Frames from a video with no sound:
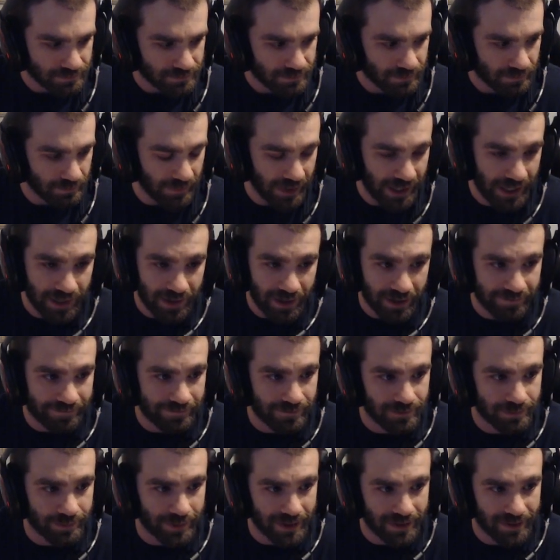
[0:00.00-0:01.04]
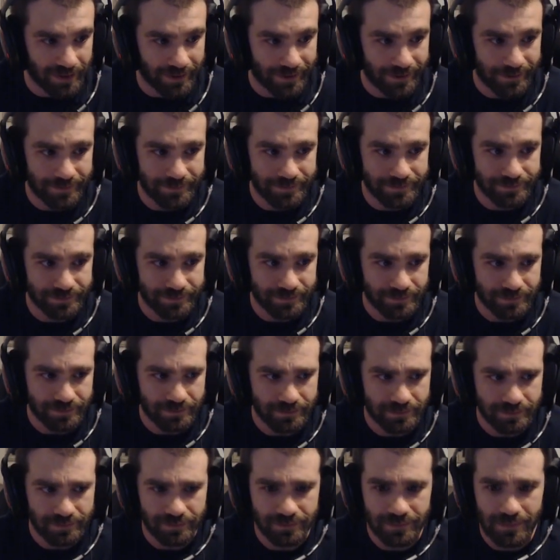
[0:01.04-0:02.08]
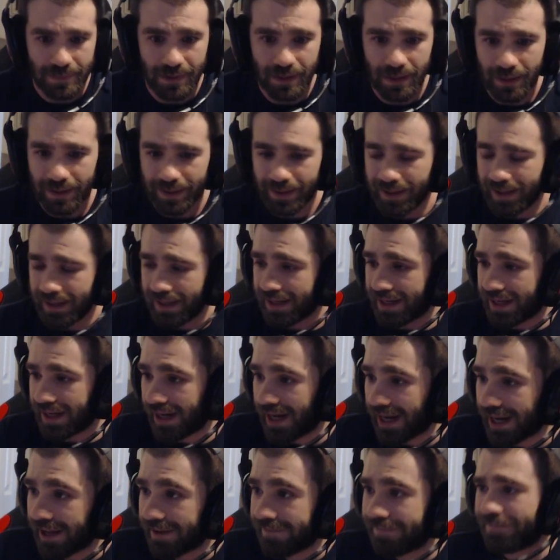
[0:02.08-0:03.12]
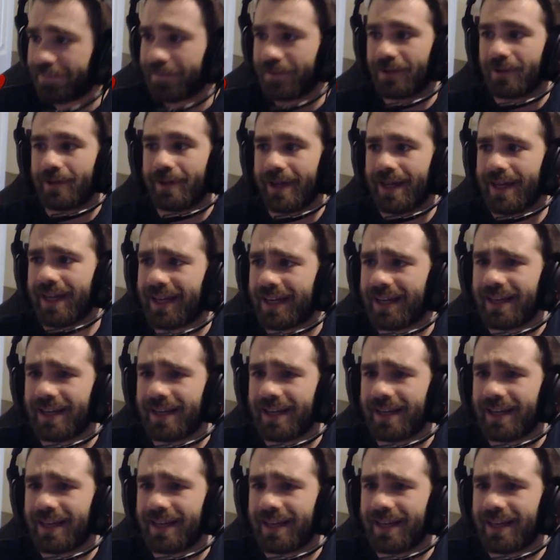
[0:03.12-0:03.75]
Man, I feel better. God, I feel like